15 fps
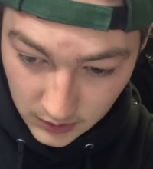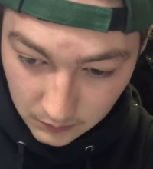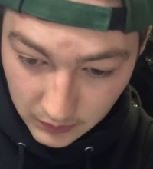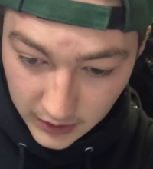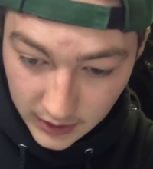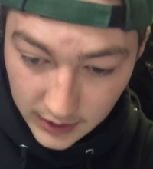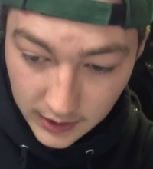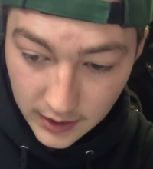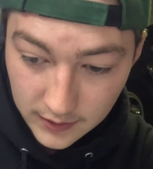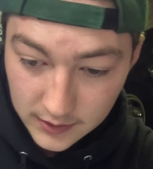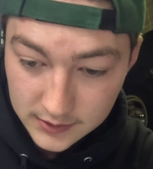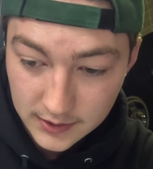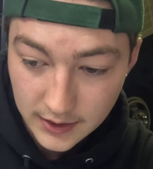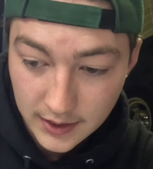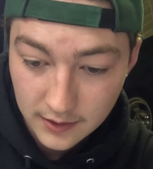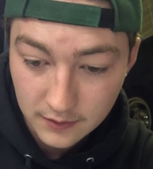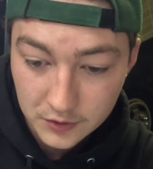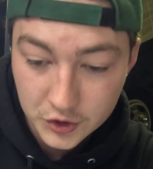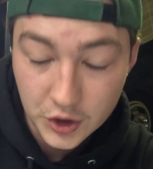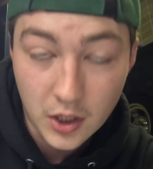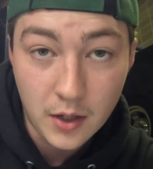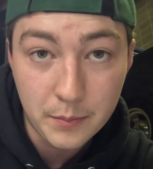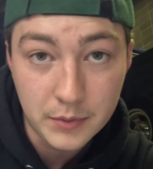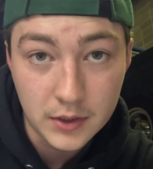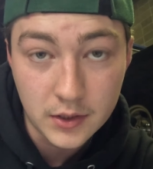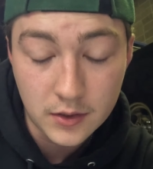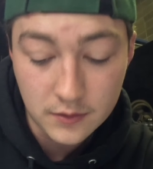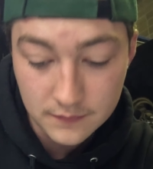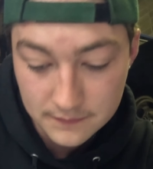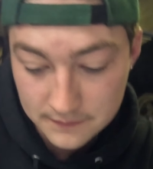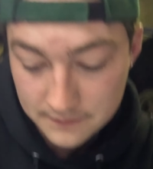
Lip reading: I'm ready to get this thing out of the shop, you know.